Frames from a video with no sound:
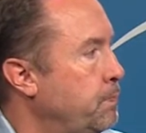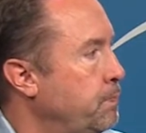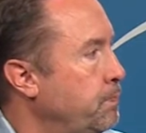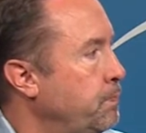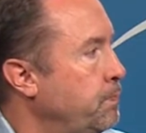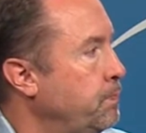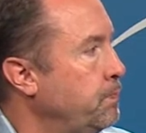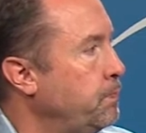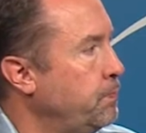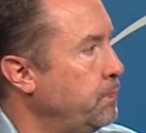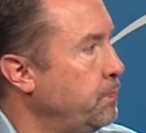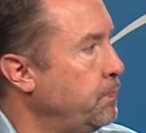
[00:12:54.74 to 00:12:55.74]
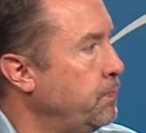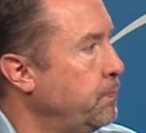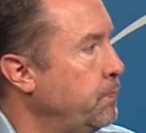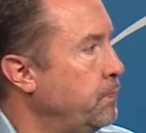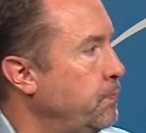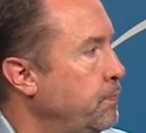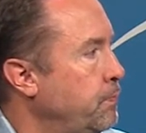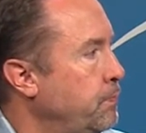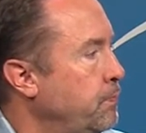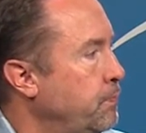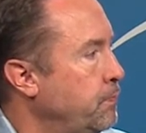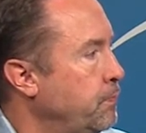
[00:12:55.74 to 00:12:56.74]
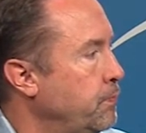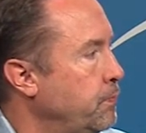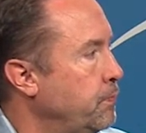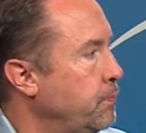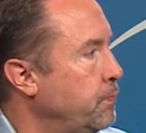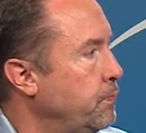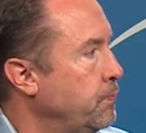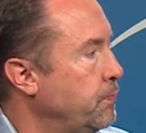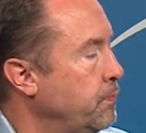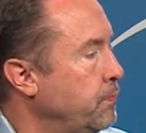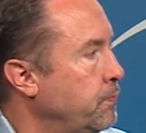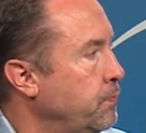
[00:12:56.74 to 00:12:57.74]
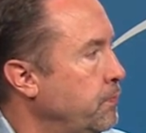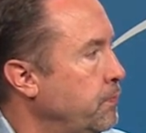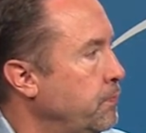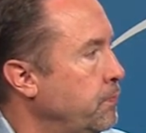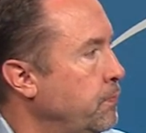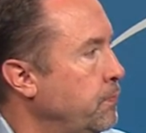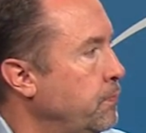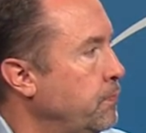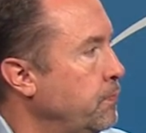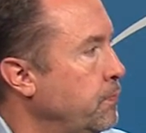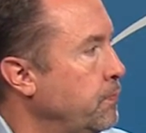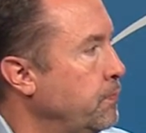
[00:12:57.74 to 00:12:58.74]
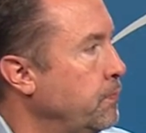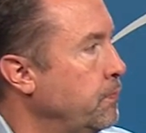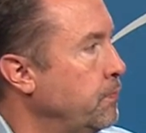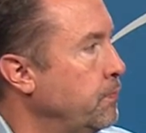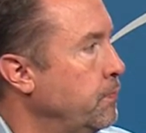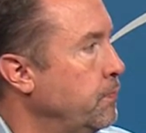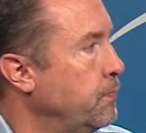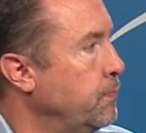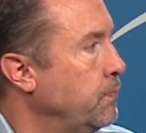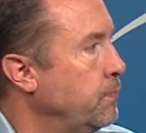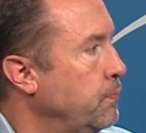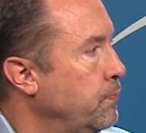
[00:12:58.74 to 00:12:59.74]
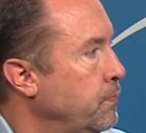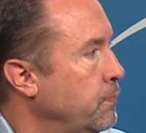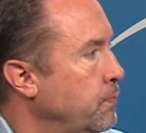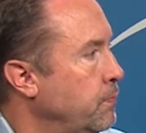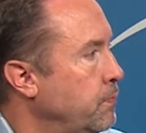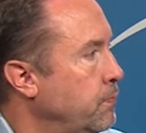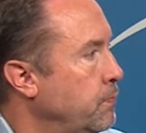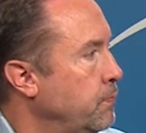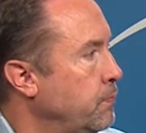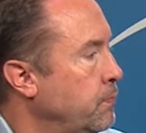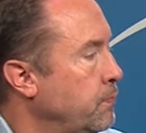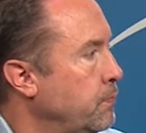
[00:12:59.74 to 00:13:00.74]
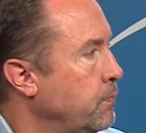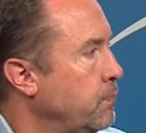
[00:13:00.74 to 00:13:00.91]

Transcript: [no speech]